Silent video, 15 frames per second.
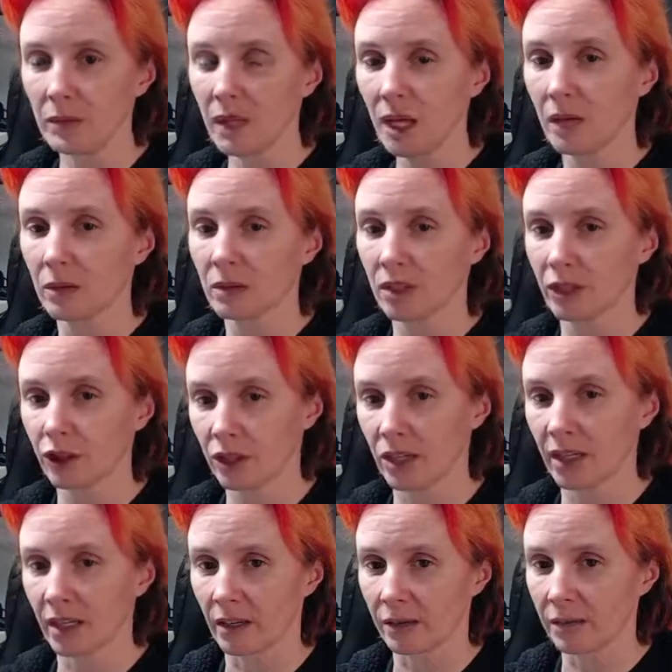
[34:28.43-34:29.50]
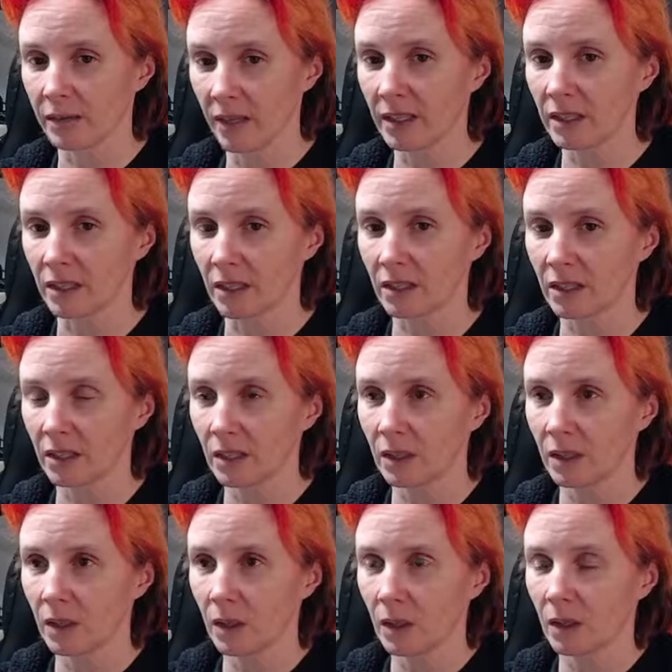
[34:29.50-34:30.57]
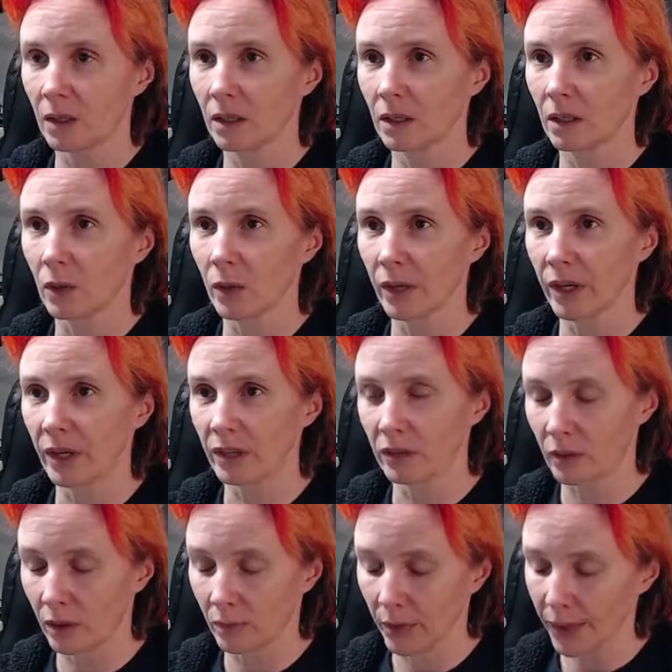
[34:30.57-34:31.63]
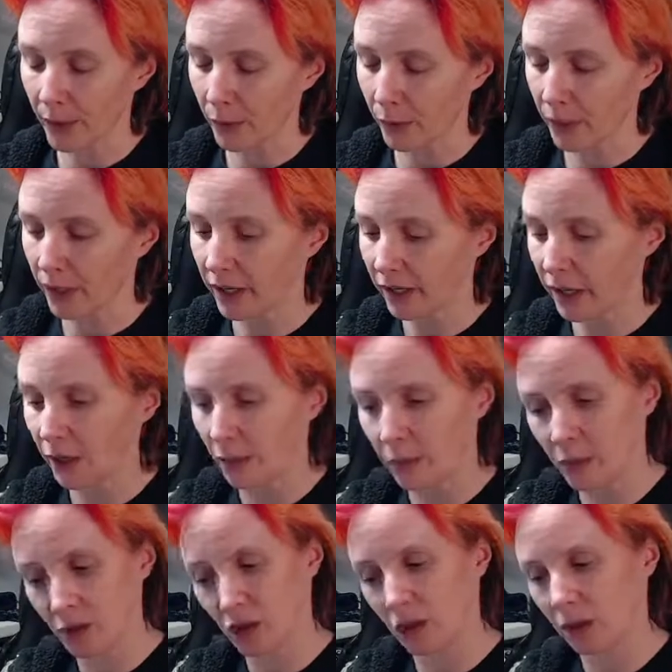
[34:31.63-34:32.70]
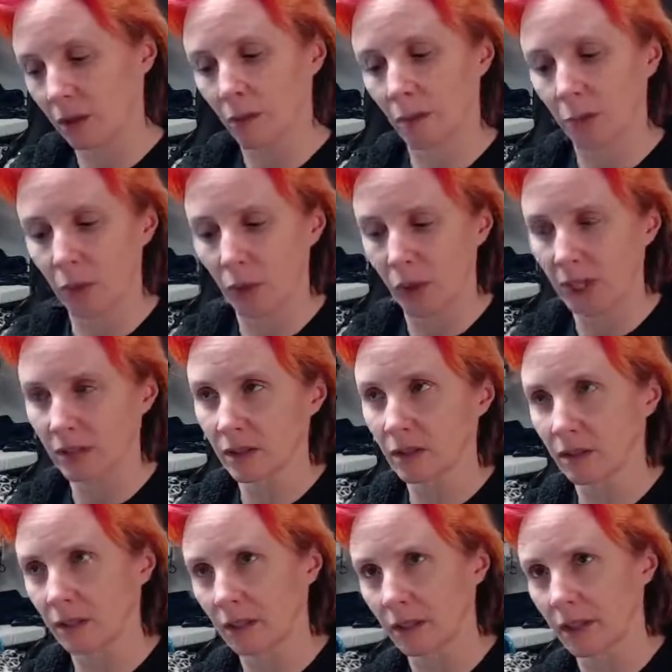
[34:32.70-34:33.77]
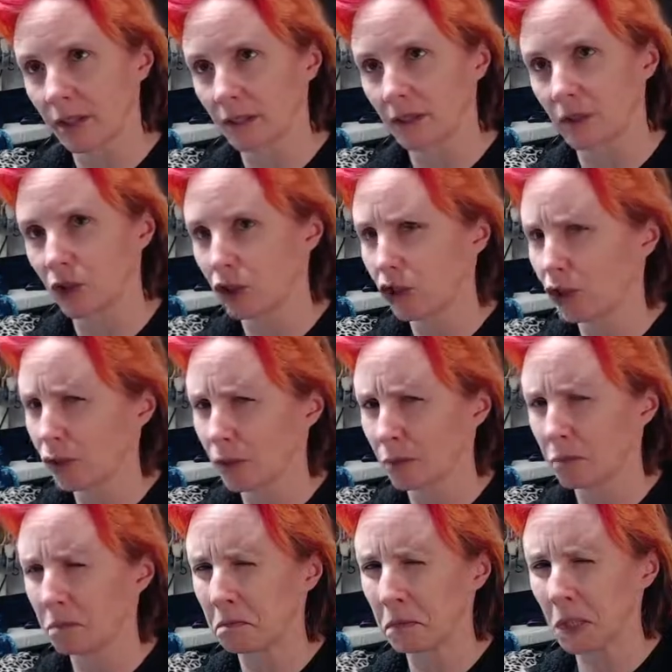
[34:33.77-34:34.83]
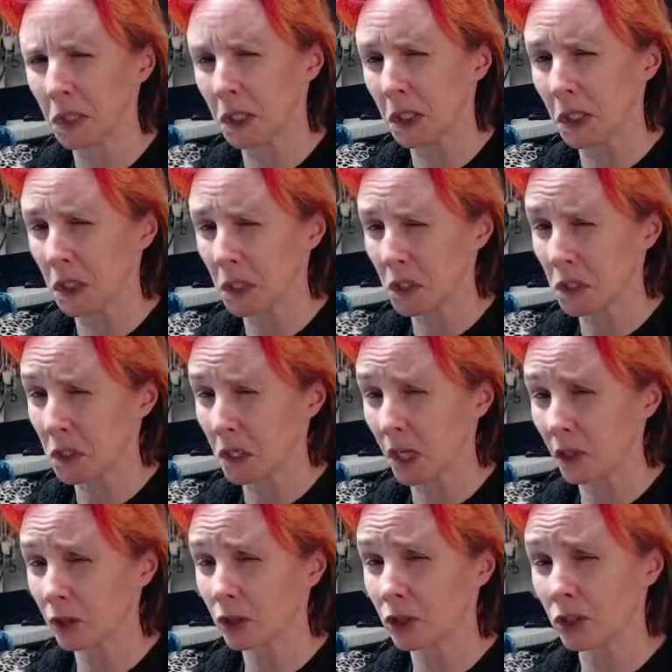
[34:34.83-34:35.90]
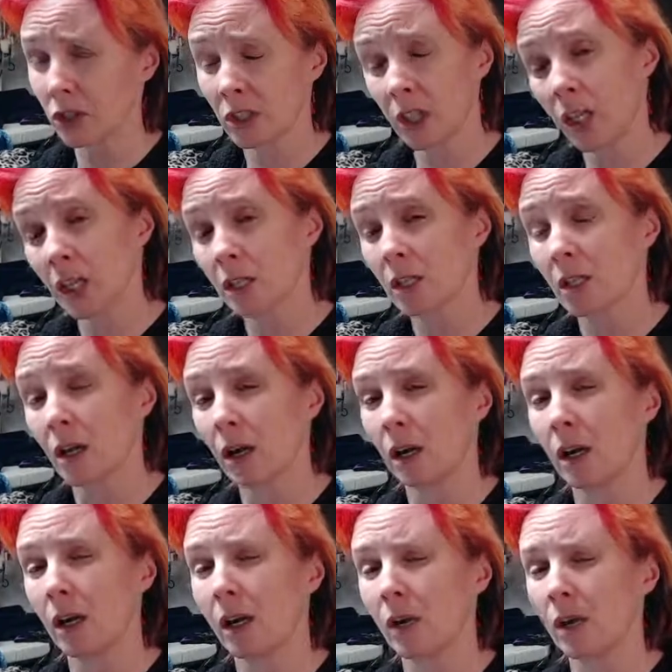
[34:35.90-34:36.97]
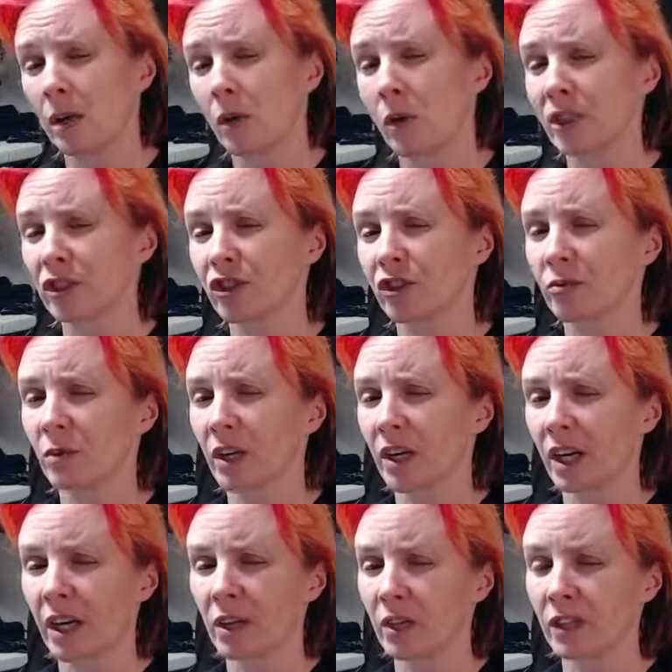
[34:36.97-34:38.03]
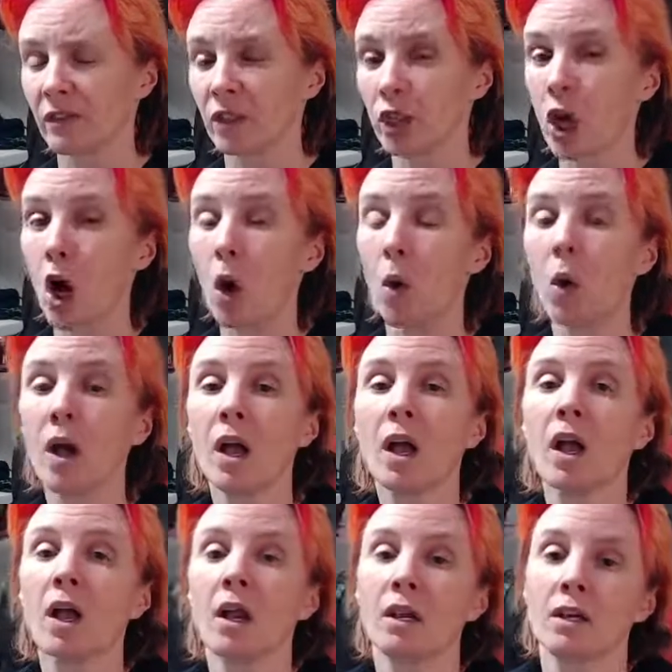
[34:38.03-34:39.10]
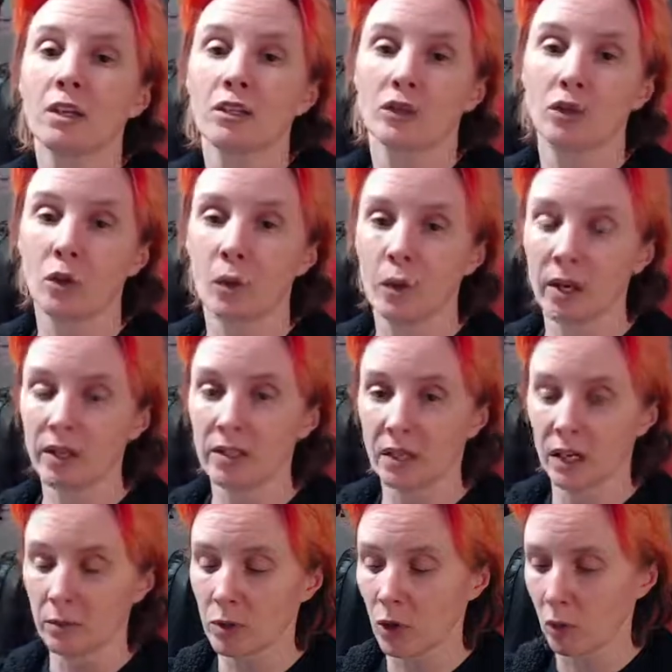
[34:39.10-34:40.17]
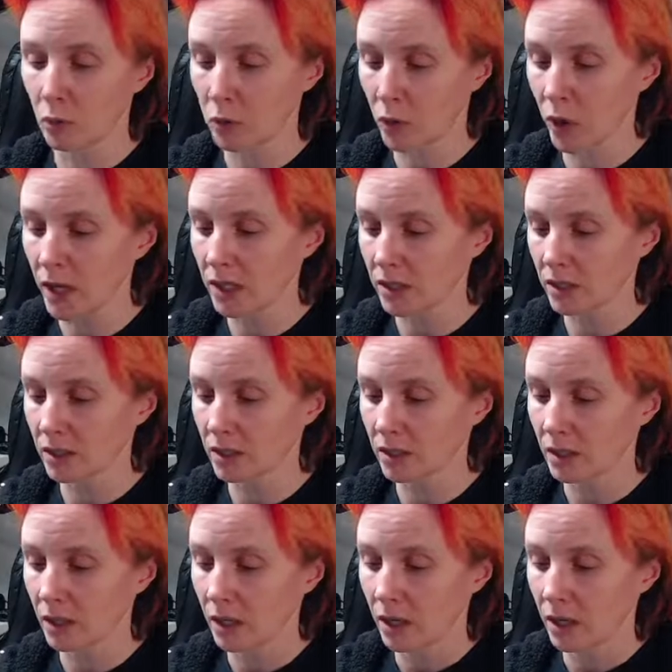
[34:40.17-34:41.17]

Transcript: I was like, shit, I gotta find it. Okay, so I'm like, okay, commission price list, it should be an Excel sheet? Question mark, I don't even know. So I typed out price,